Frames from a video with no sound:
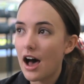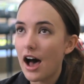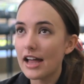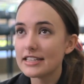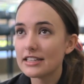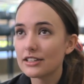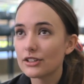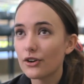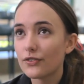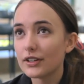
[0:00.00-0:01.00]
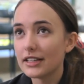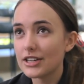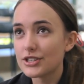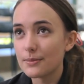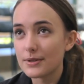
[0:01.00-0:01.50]
I didn't go for a
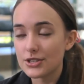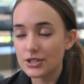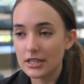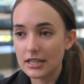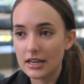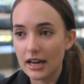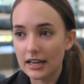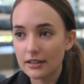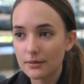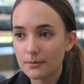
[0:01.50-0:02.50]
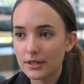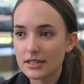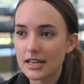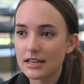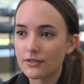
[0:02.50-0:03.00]
leadership position in year nine because
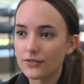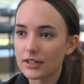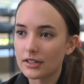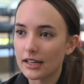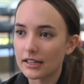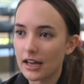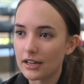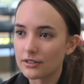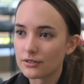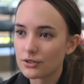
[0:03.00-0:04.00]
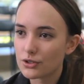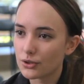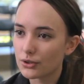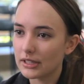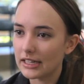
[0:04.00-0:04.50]
I didn't feel like I
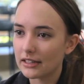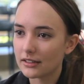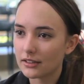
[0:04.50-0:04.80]
truly,